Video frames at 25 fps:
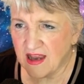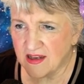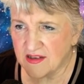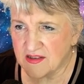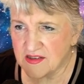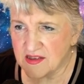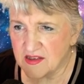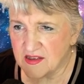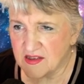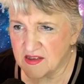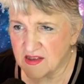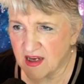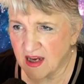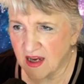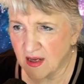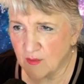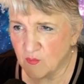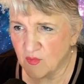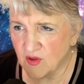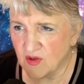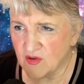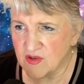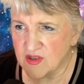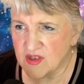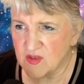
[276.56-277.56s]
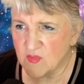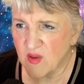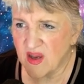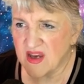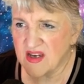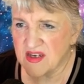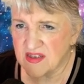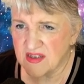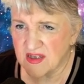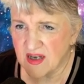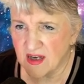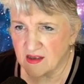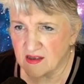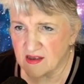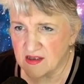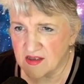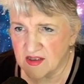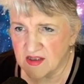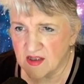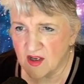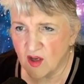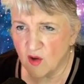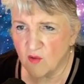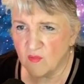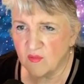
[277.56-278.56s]
NASA's Kepler Space
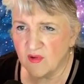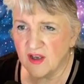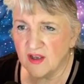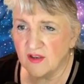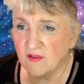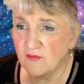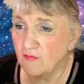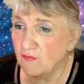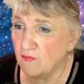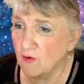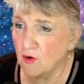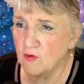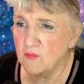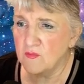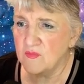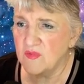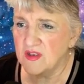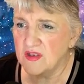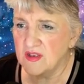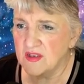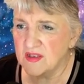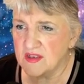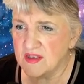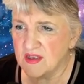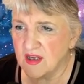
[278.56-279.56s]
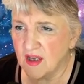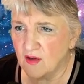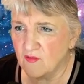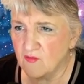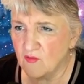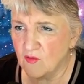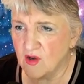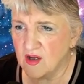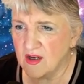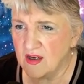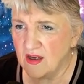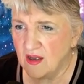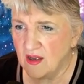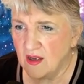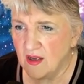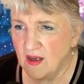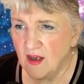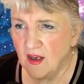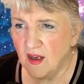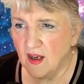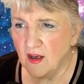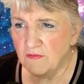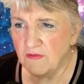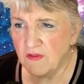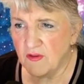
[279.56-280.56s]
Telescope confirmed the discovery
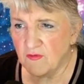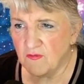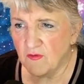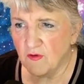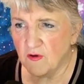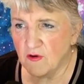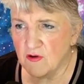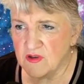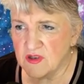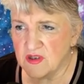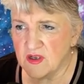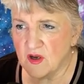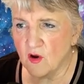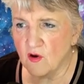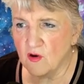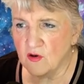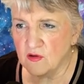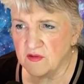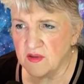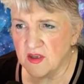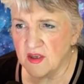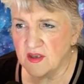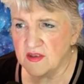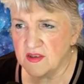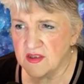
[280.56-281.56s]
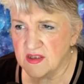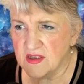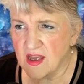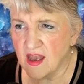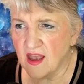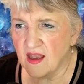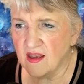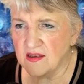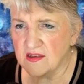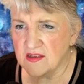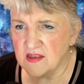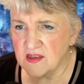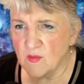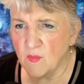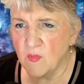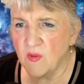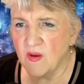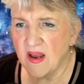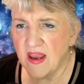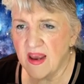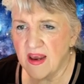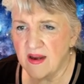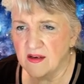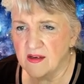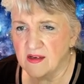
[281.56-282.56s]
of the first Earth sized
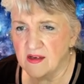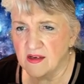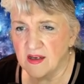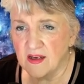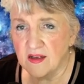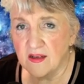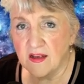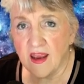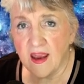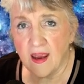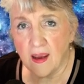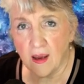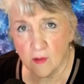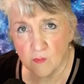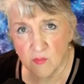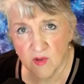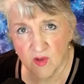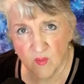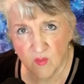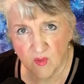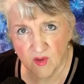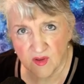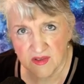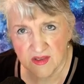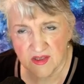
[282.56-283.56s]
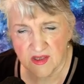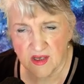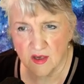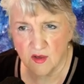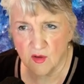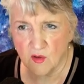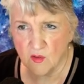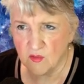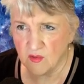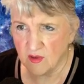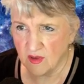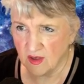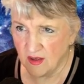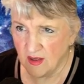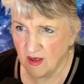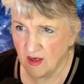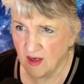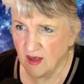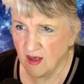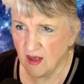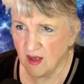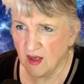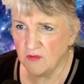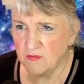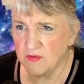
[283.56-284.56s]
planet in the habitable zone
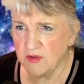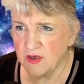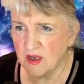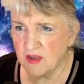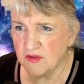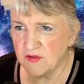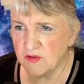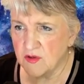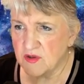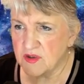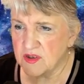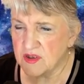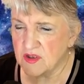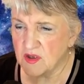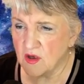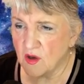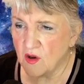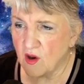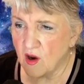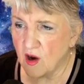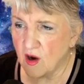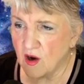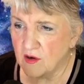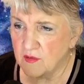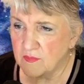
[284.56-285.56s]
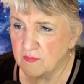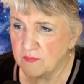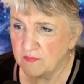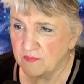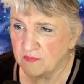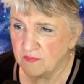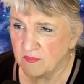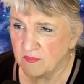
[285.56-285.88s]
of another star.